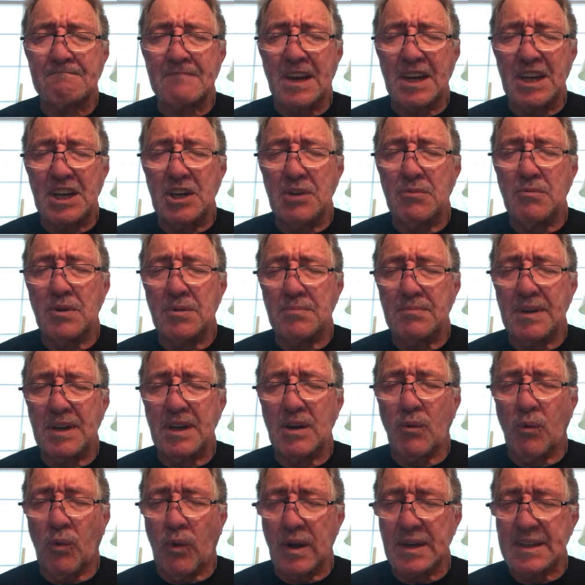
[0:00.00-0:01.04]
he would be a
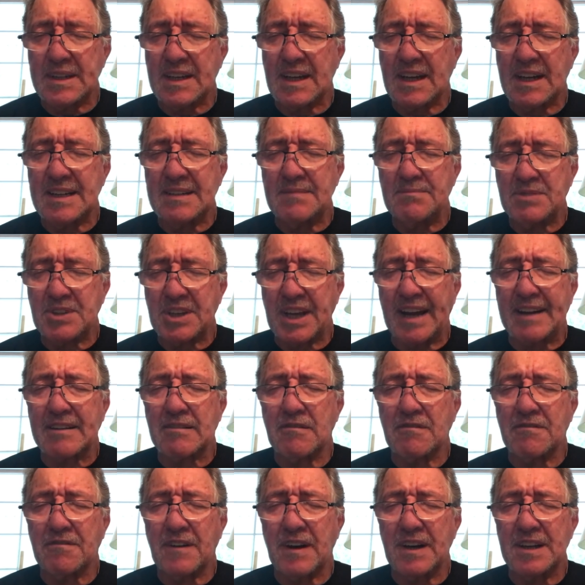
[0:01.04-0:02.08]
one-time
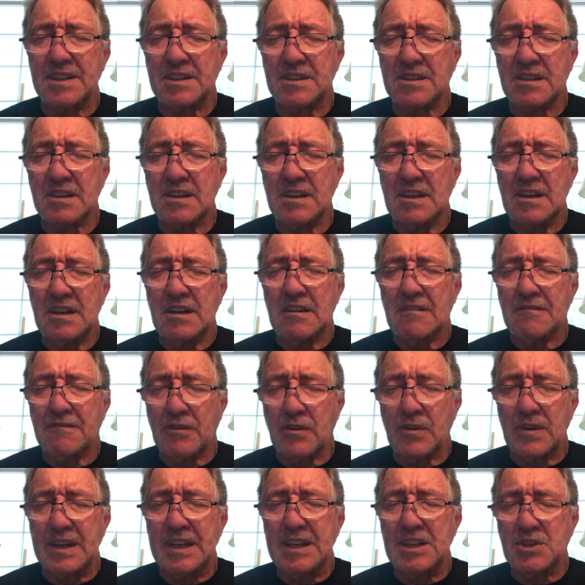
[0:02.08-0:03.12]
sacrifice
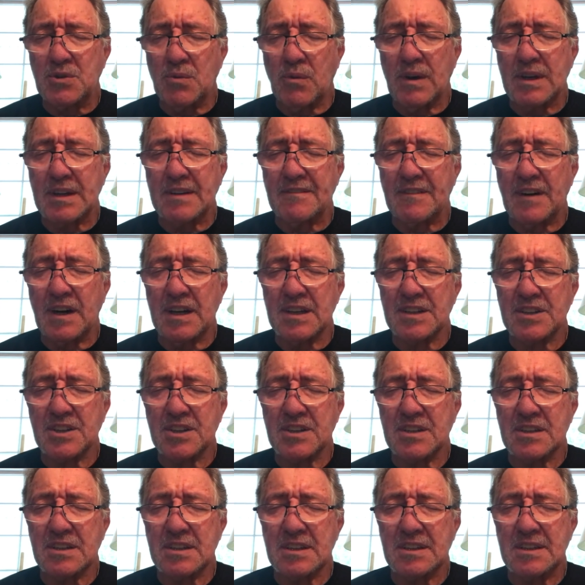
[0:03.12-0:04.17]
for each one of
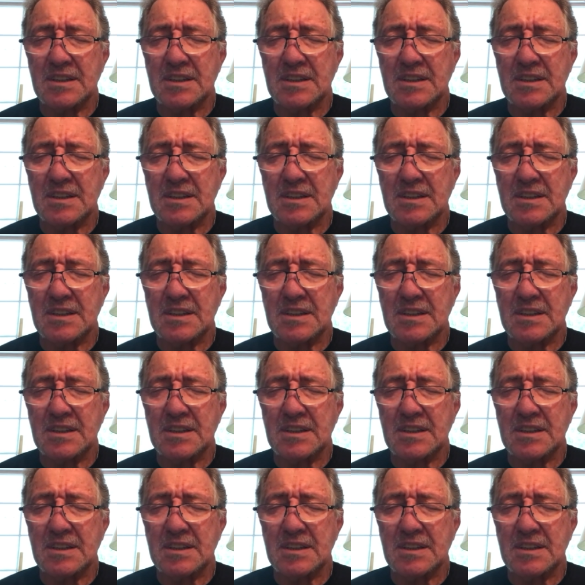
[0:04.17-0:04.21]
us.